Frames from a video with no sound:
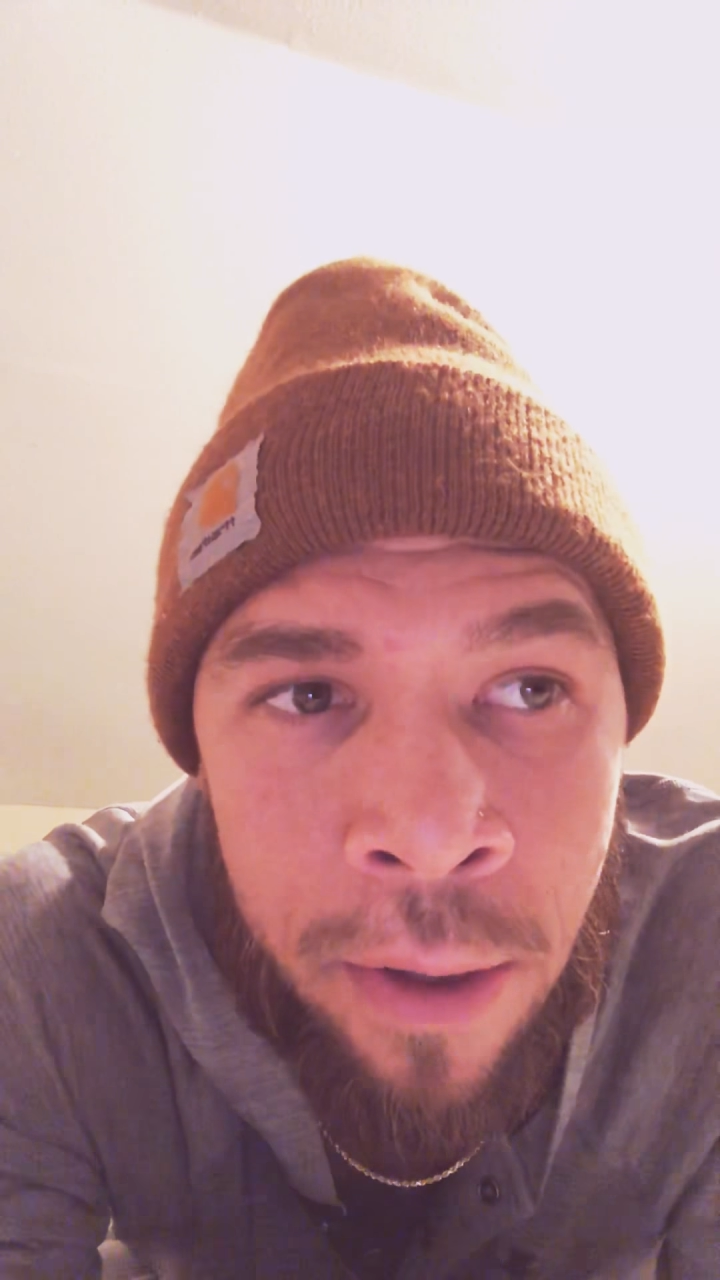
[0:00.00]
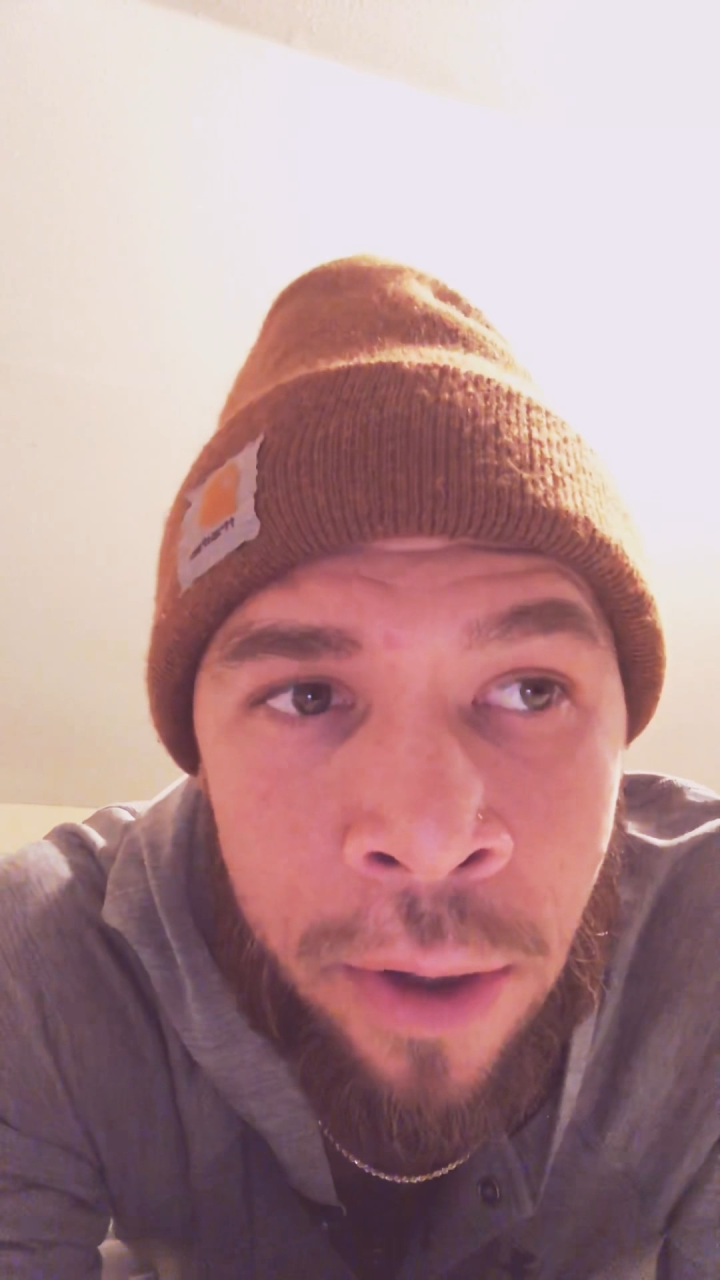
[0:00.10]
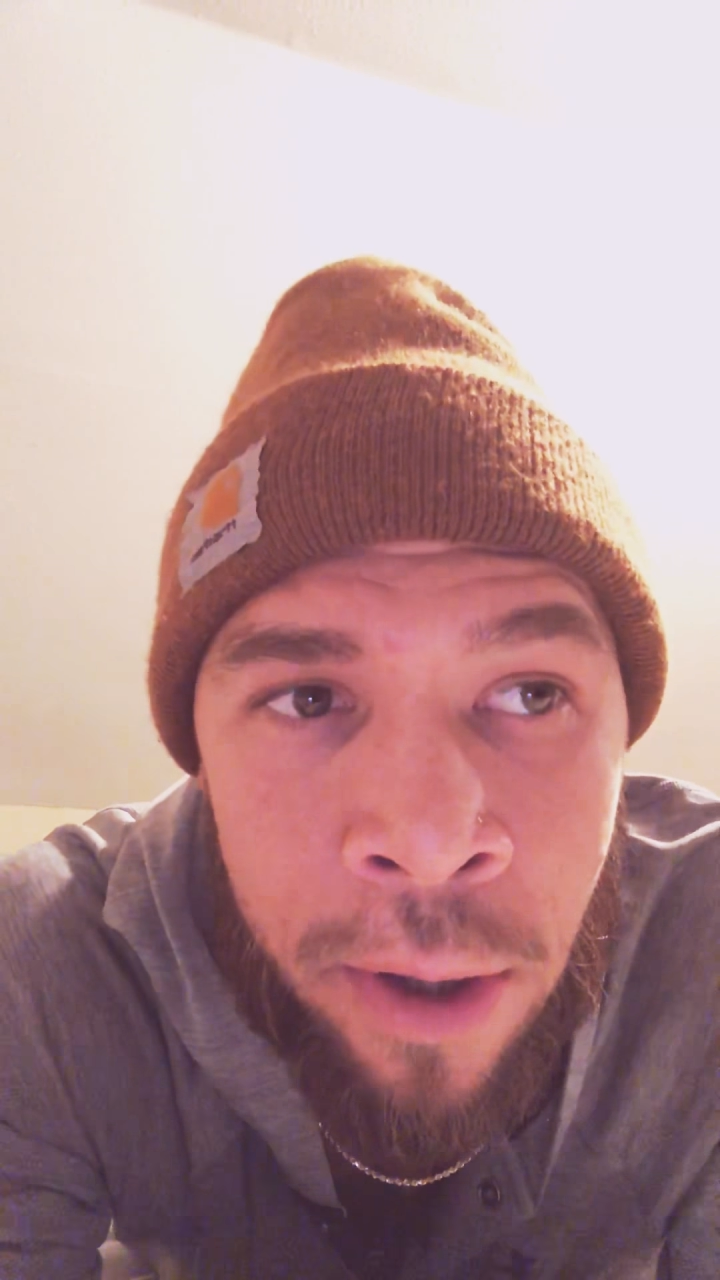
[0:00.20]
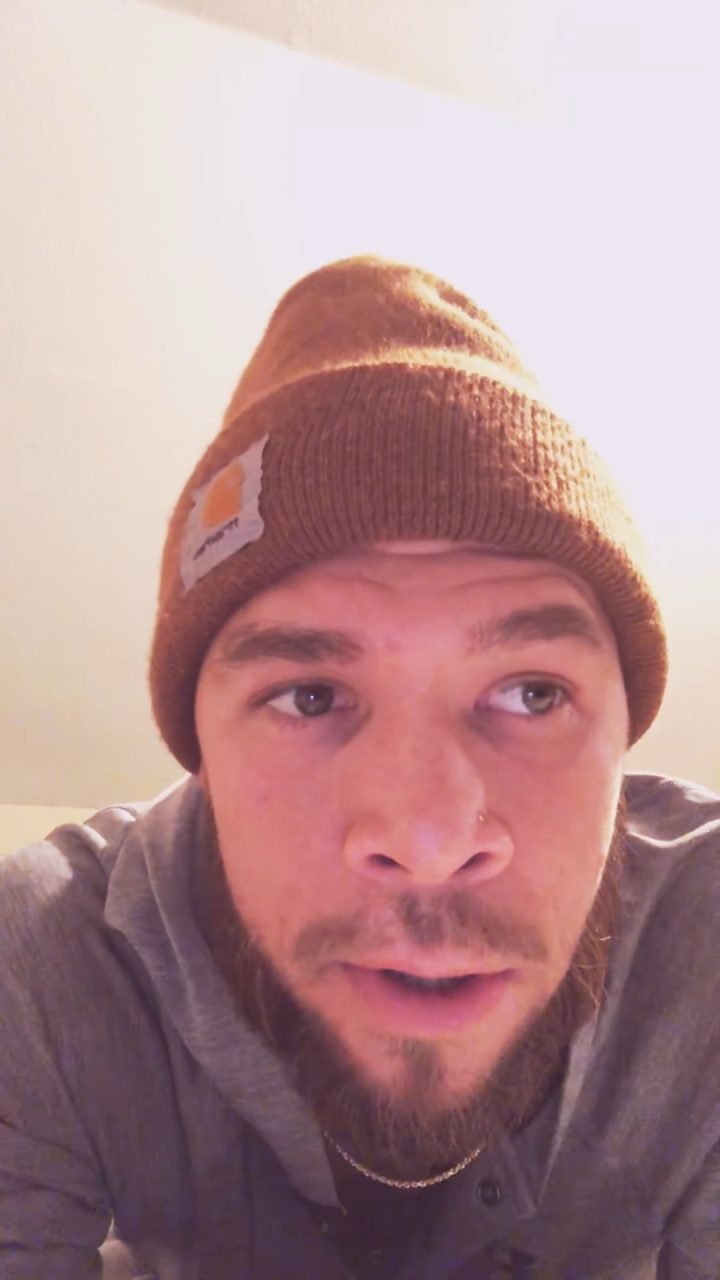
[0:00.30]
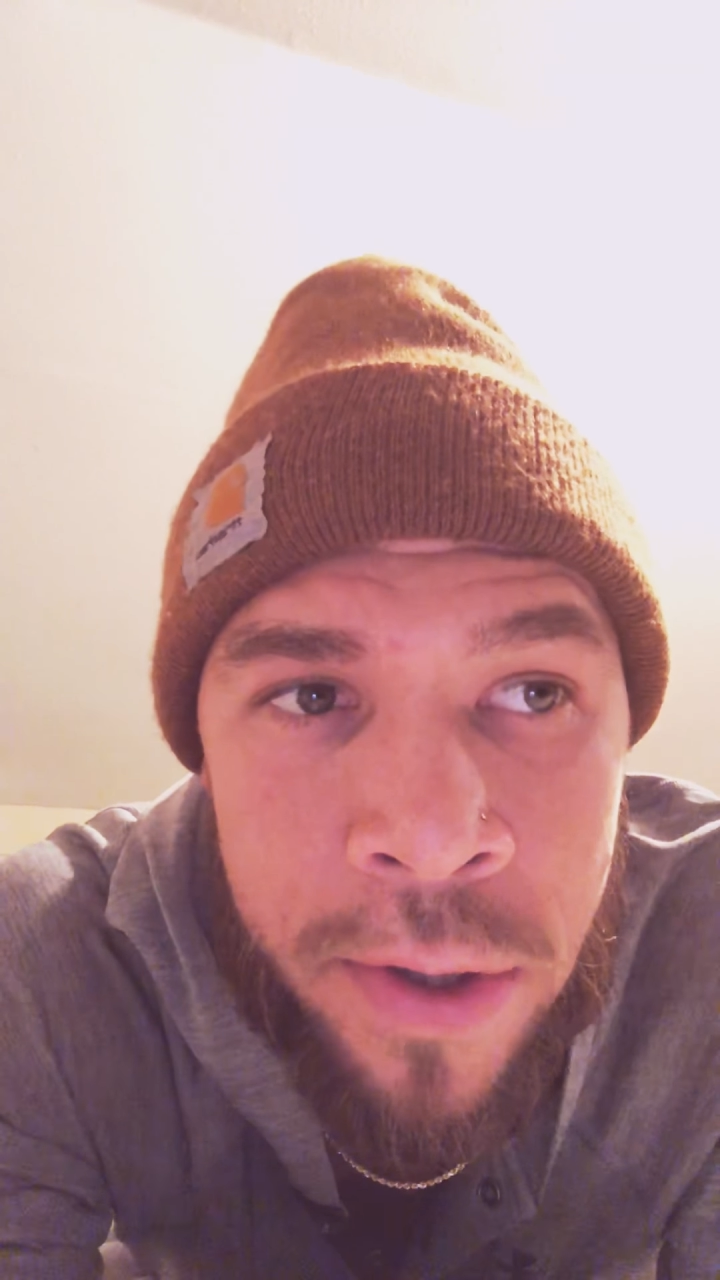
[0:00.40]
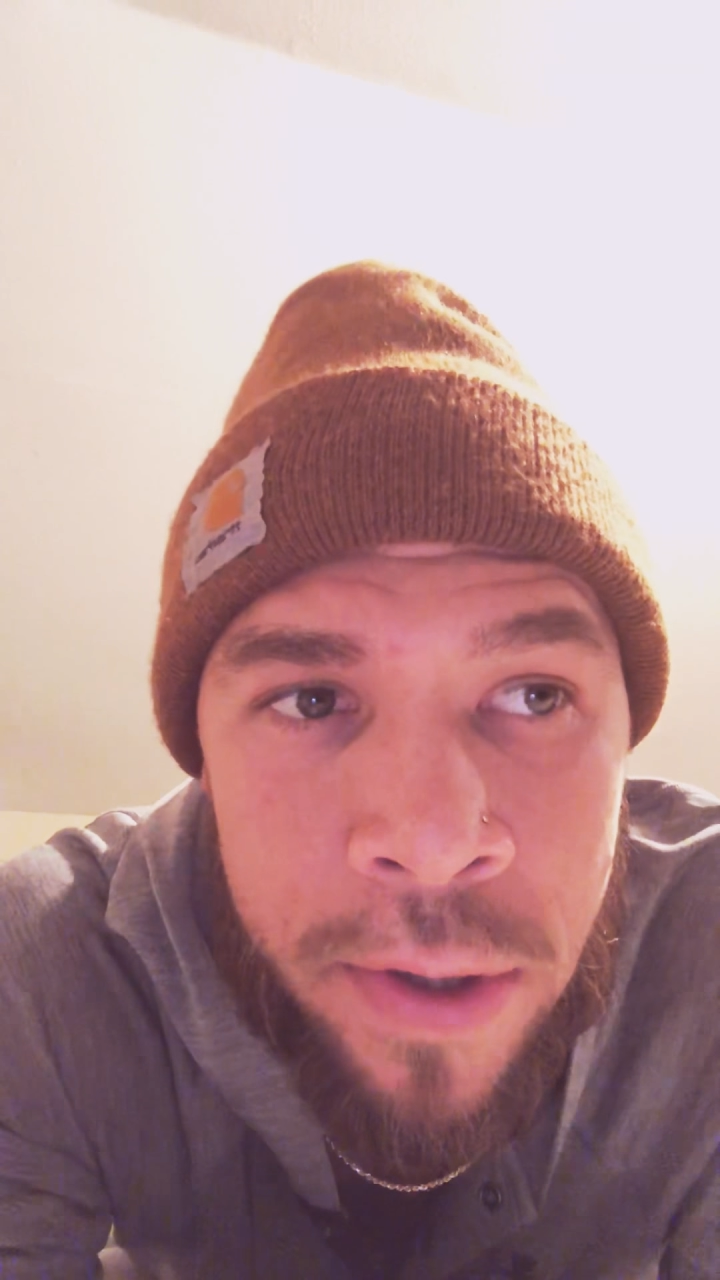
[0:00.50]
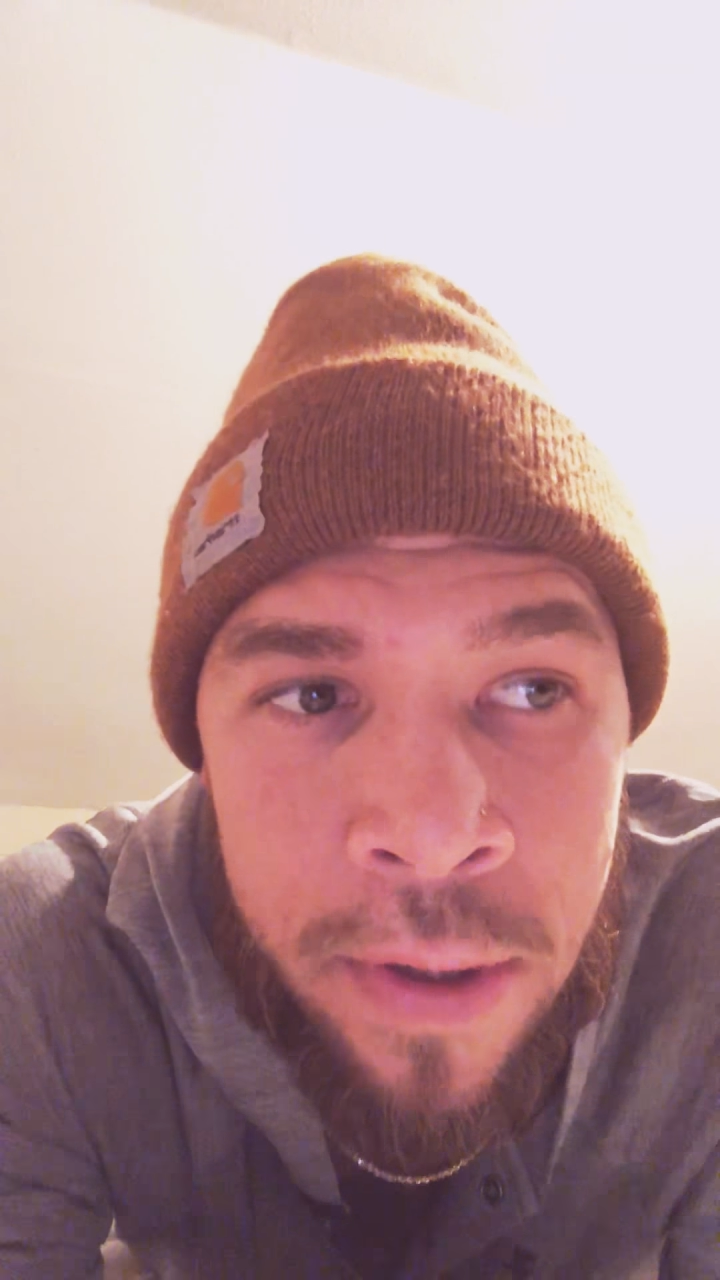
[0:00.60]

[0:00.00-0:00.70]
nurse,